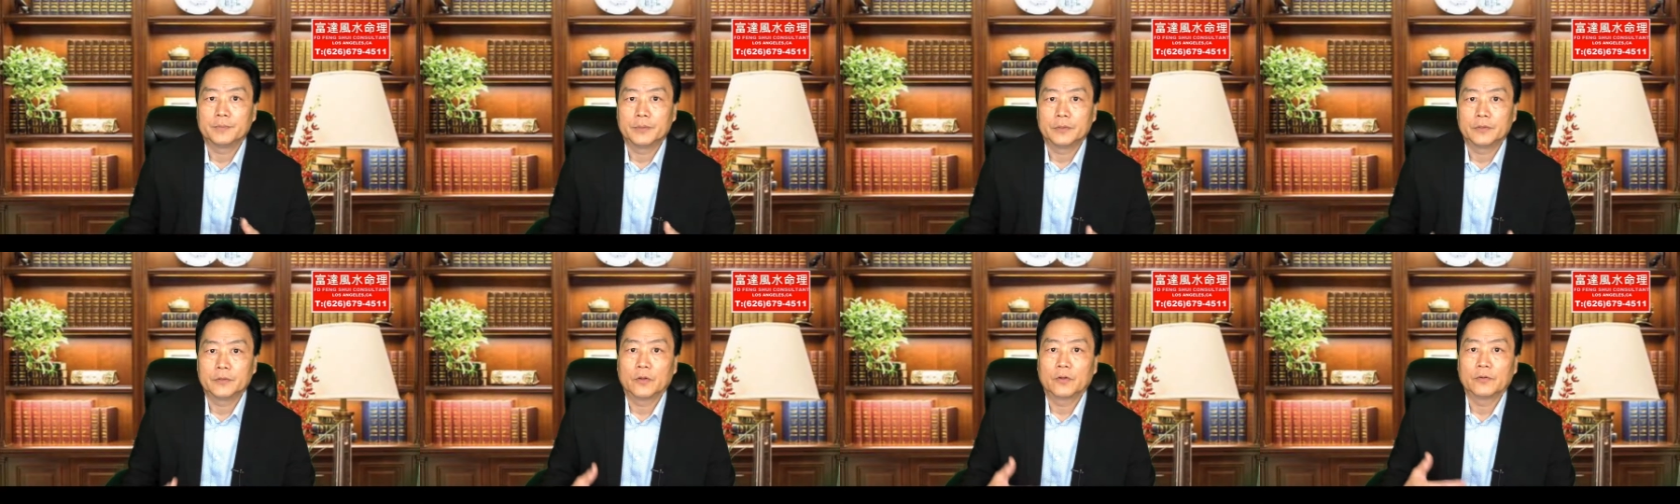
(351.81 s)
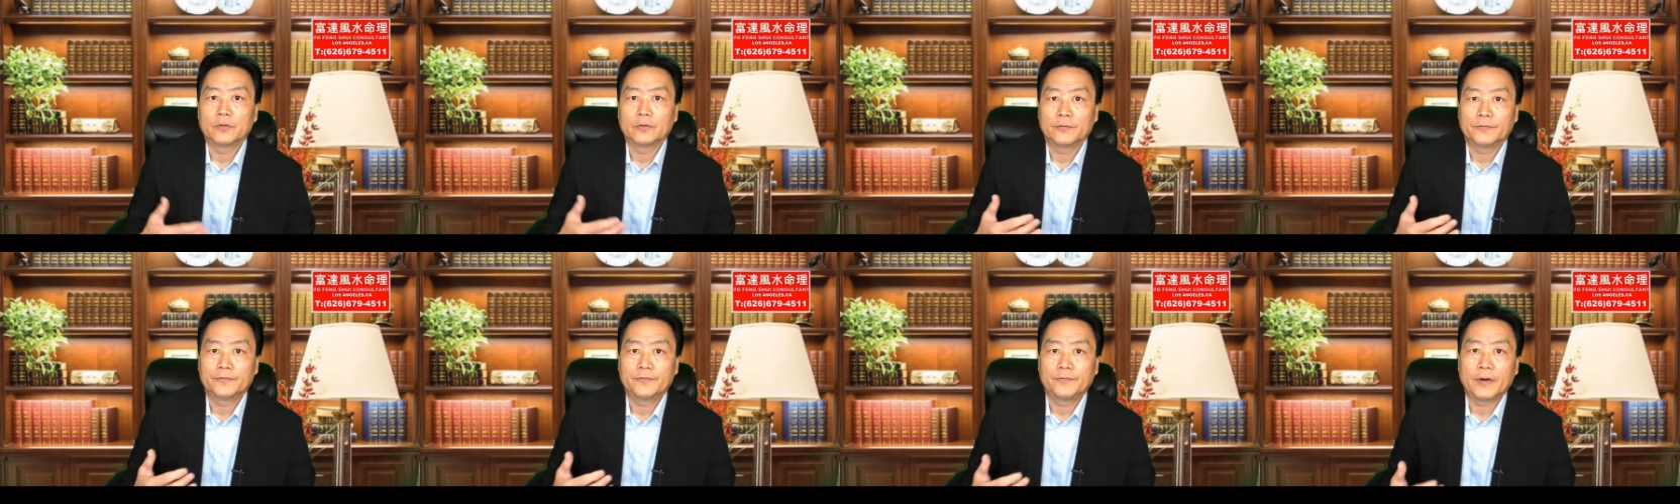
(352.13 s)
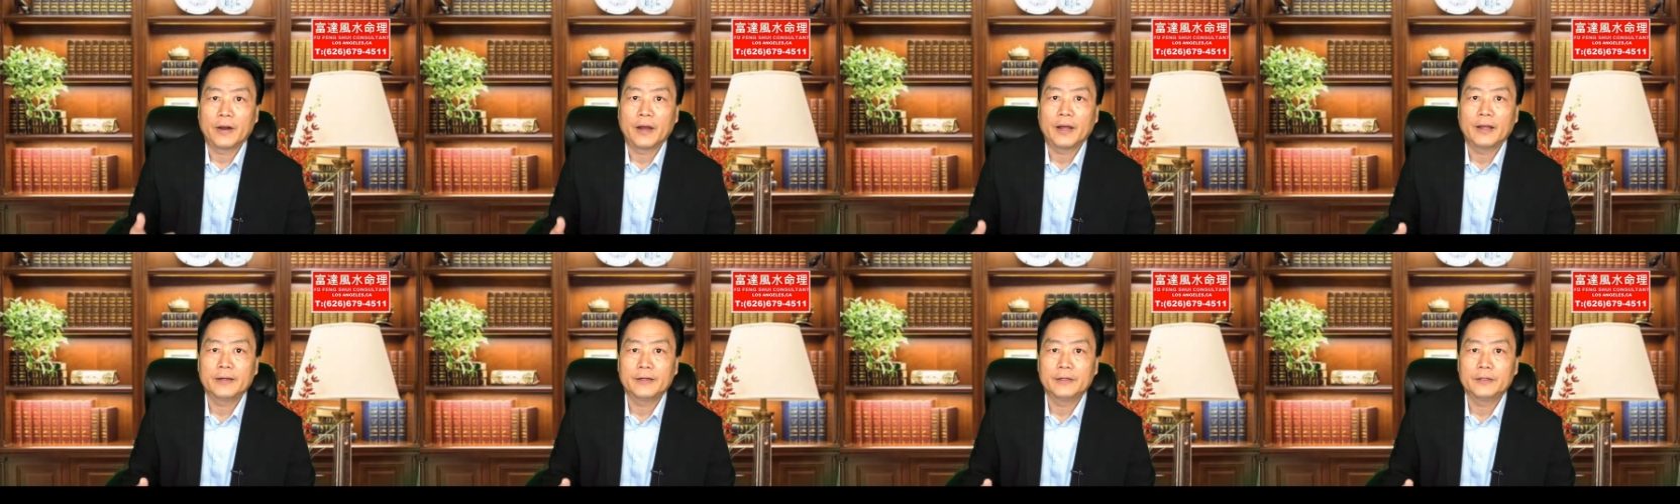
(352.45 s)
belongs to
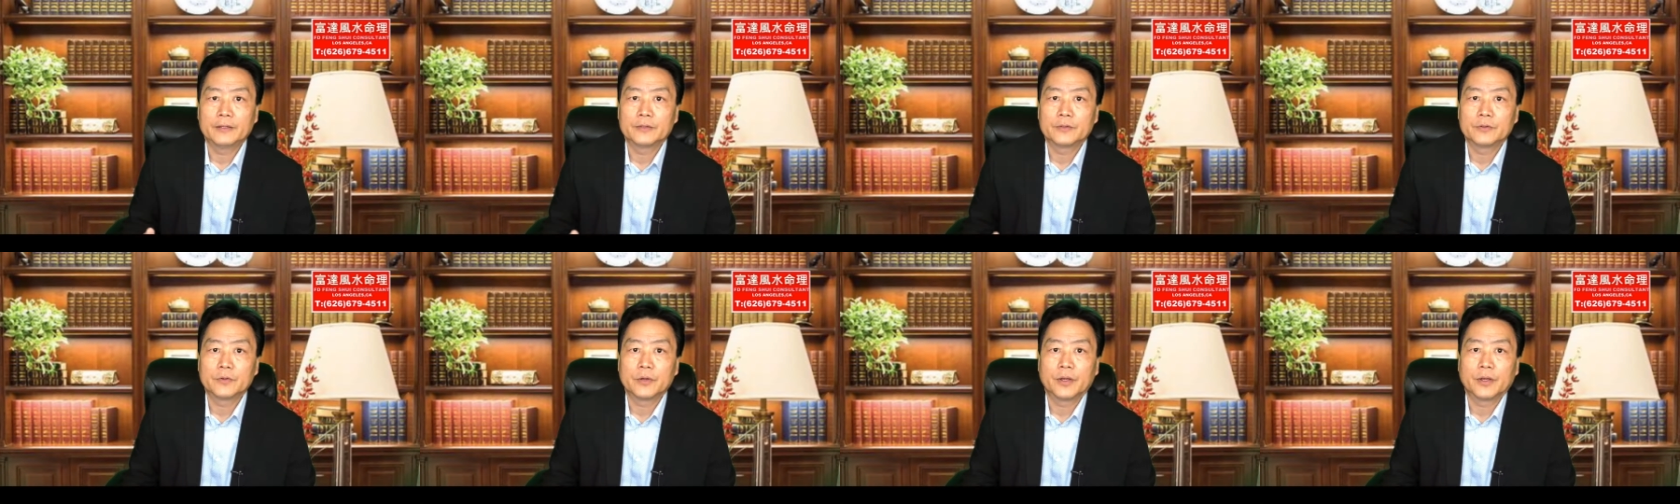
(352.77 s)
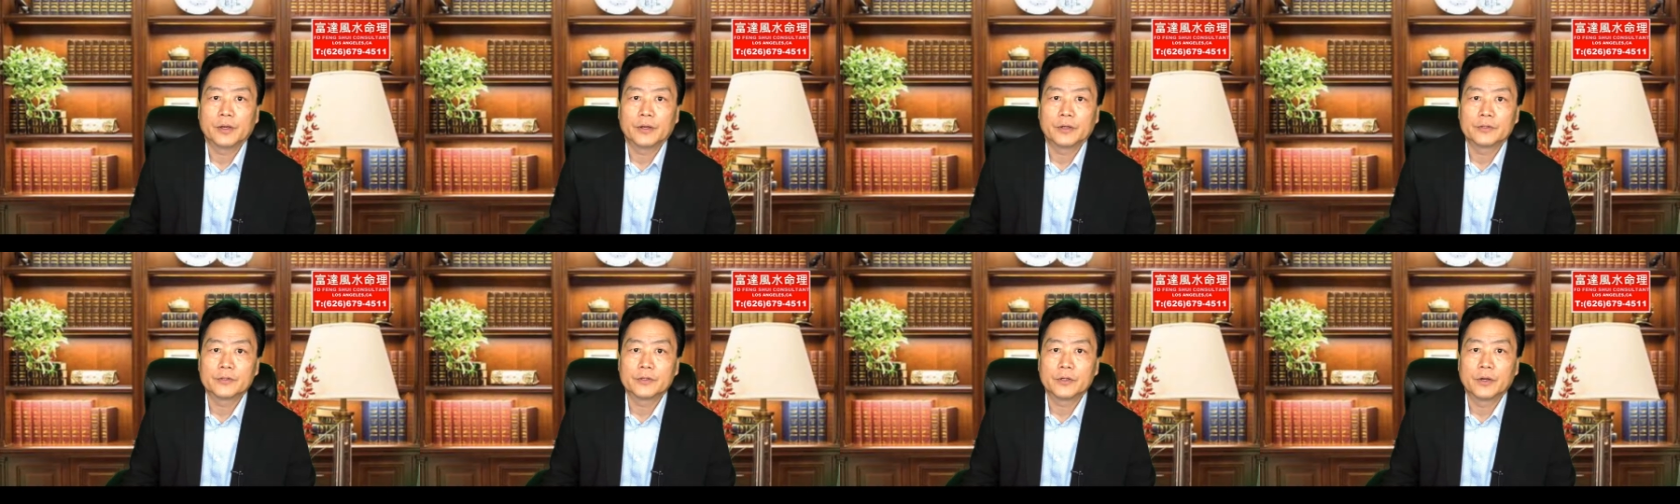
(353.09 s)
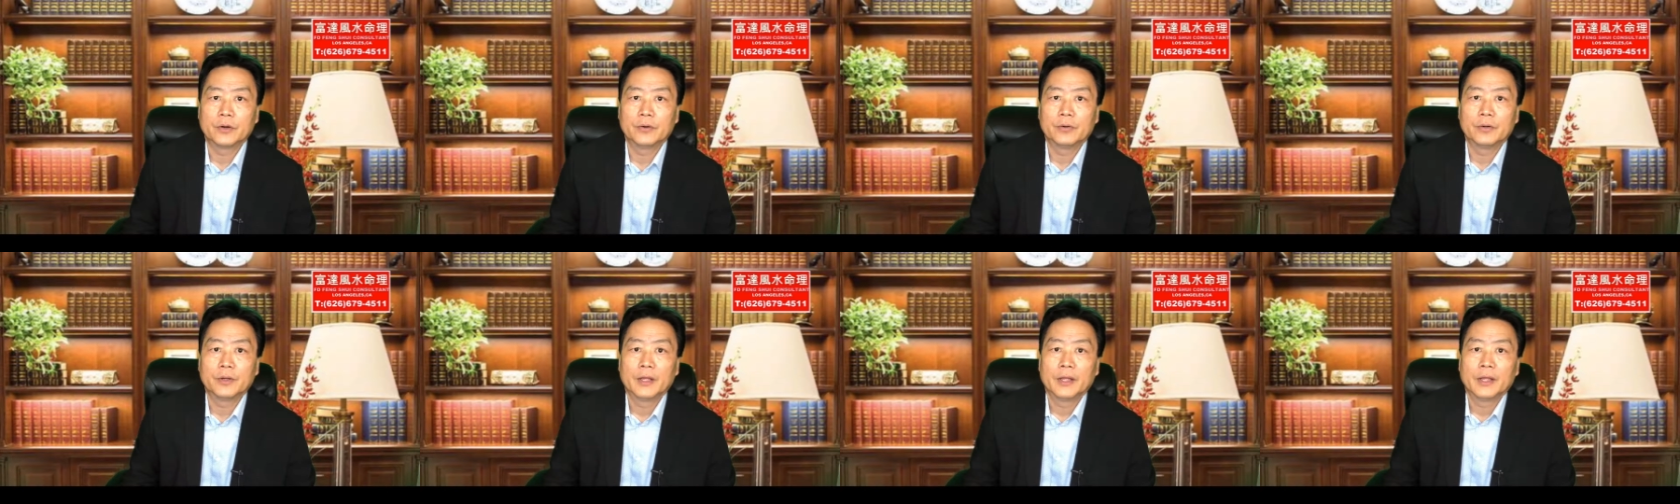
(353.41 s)
fire.
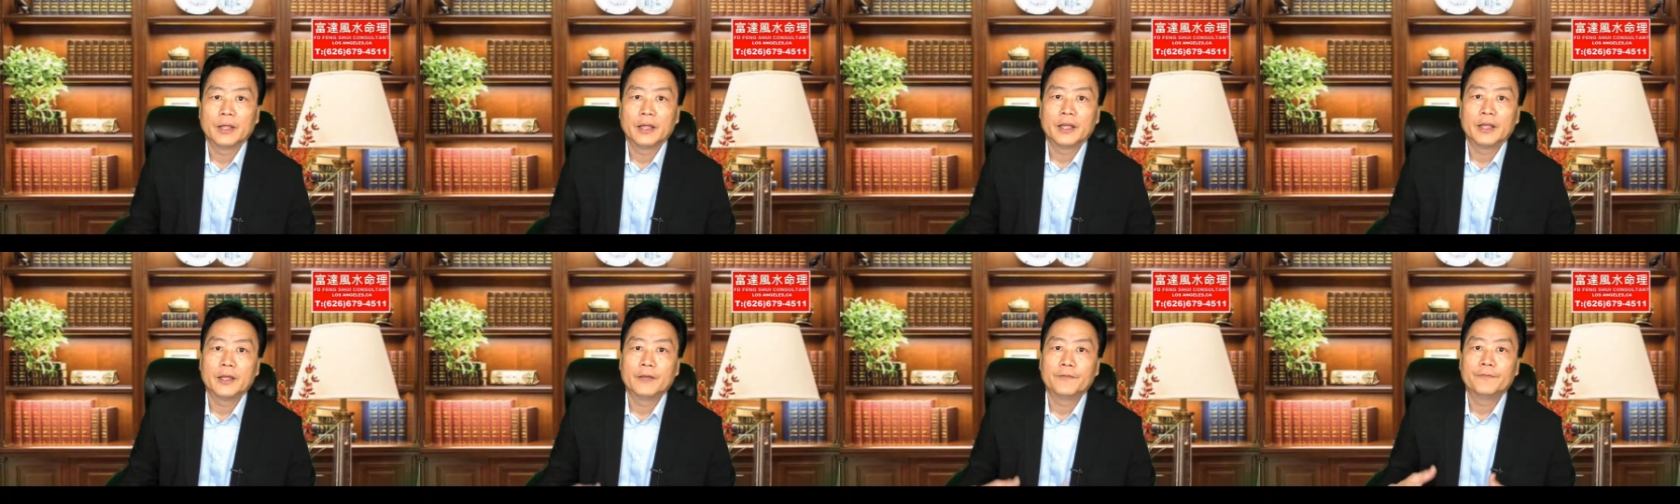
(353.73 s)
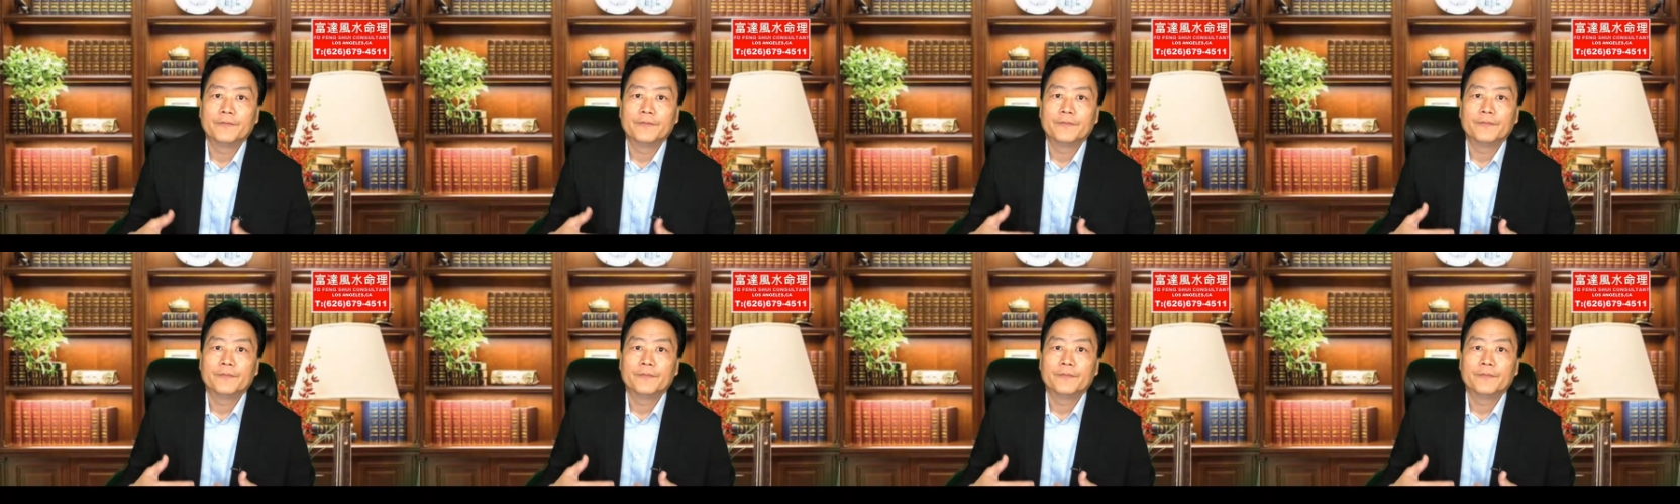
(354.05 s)
So if